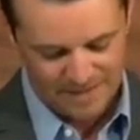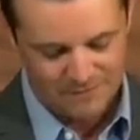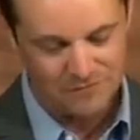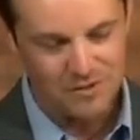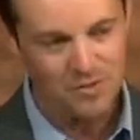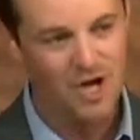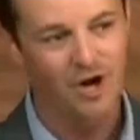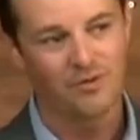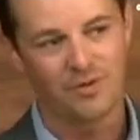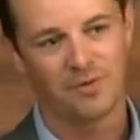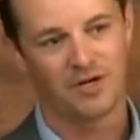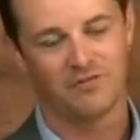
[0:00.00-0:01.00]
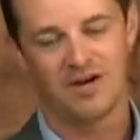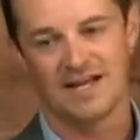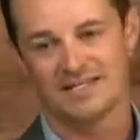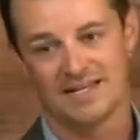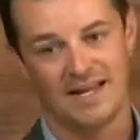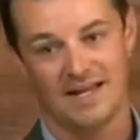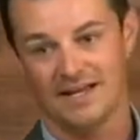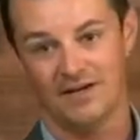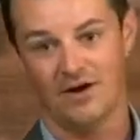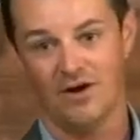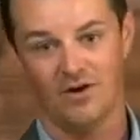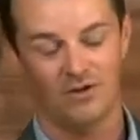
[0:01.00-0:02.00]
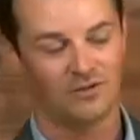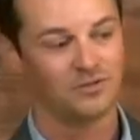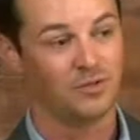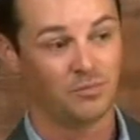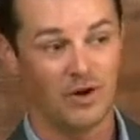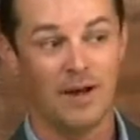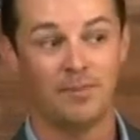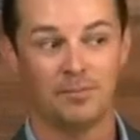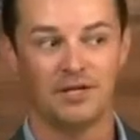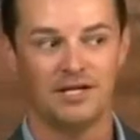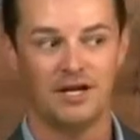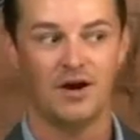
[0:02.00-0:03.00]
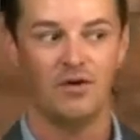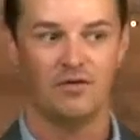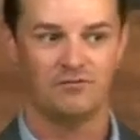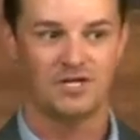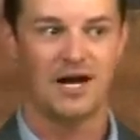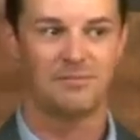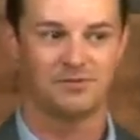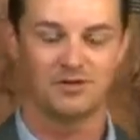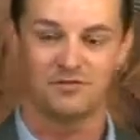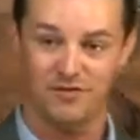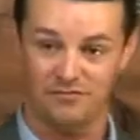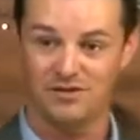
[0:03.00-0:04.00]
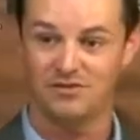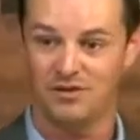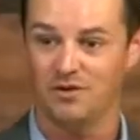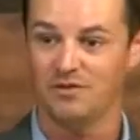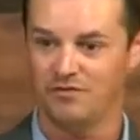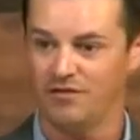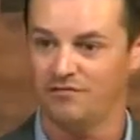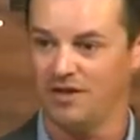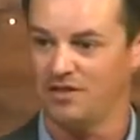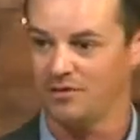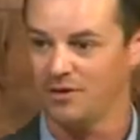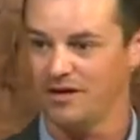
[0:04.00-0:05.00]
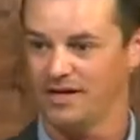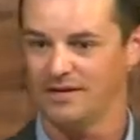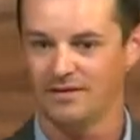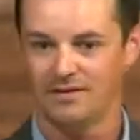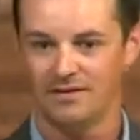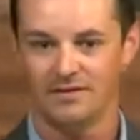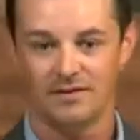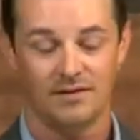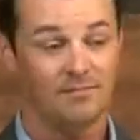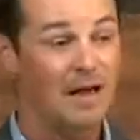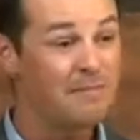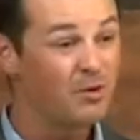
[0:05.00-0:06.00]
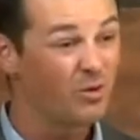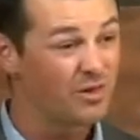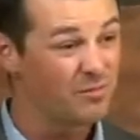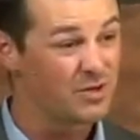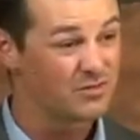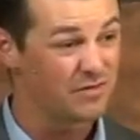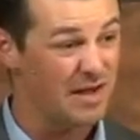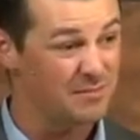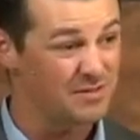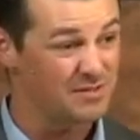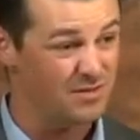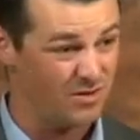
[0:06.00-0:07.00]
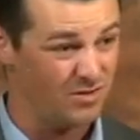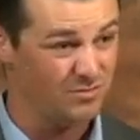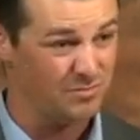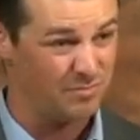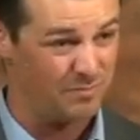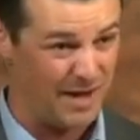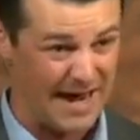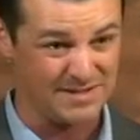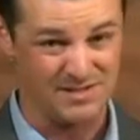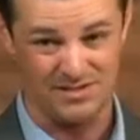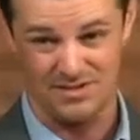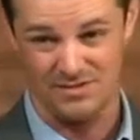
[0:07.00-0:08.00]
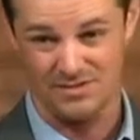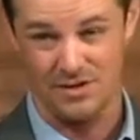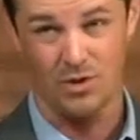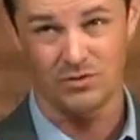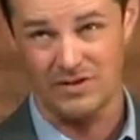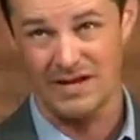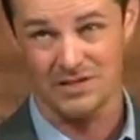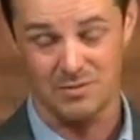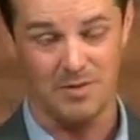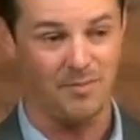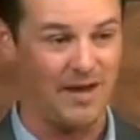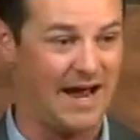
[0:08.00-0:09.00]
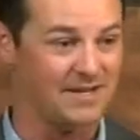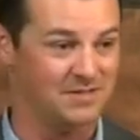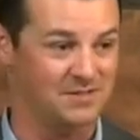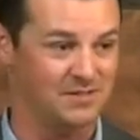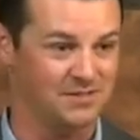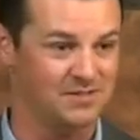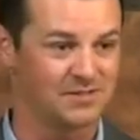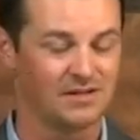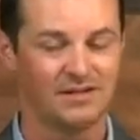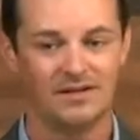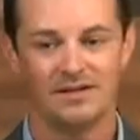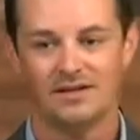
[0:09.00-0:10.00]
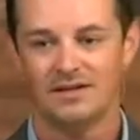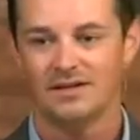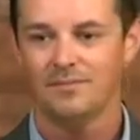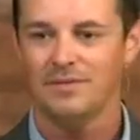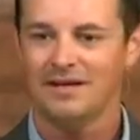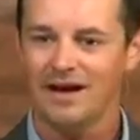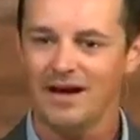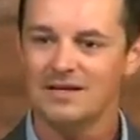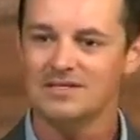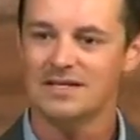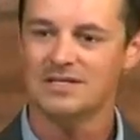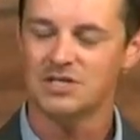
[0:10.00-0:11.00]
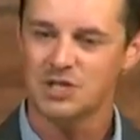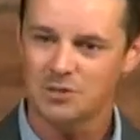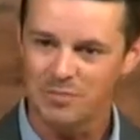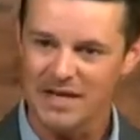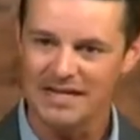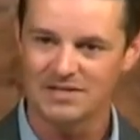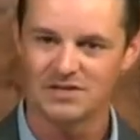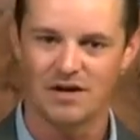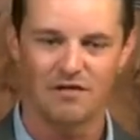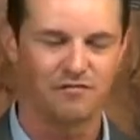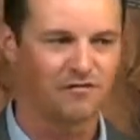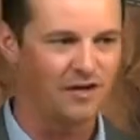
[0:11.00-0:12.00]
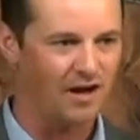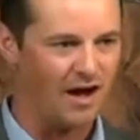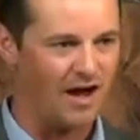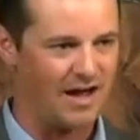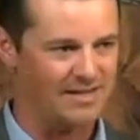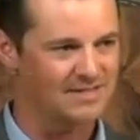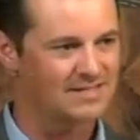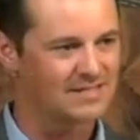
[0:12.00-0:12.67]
if you know the book of Isaiah at all, you probably know of chapters 52 and 53. Maybe one of the most famous Old passages, Old Testament passages, because it speaks of God